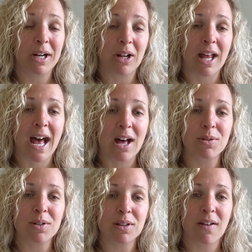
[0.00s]
on how
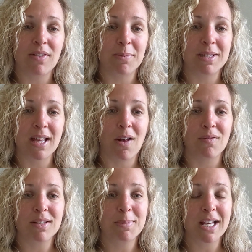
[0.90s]
to love
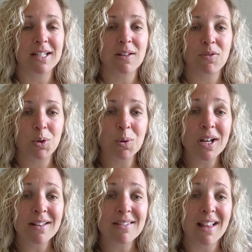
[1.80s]
themselves, because if you
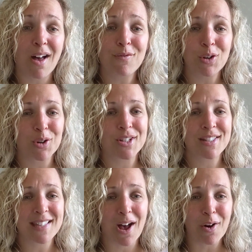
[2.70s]
can love
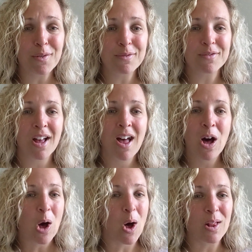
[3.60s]
yourself,
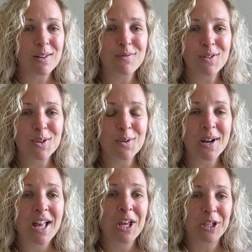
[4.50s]
all of
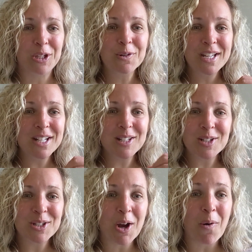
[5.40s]
you get to
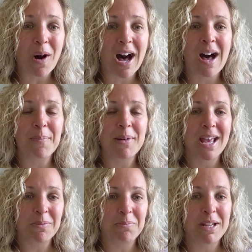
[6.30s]
show up
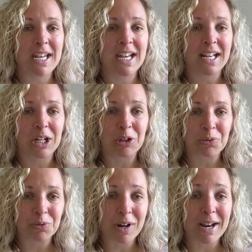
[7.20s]
and be an
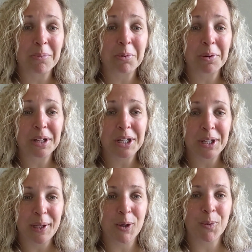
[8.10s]
incredible
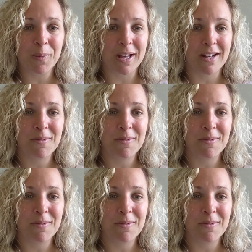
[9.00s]
human